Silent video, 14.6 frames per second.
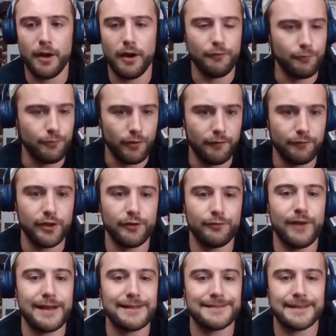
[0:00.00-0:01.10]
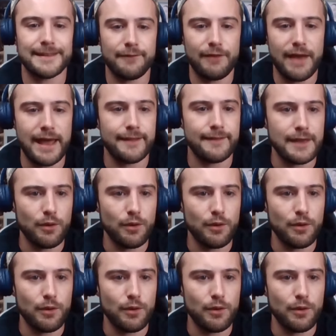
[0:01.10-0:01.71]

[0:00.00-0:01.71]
of their fights that they've had in the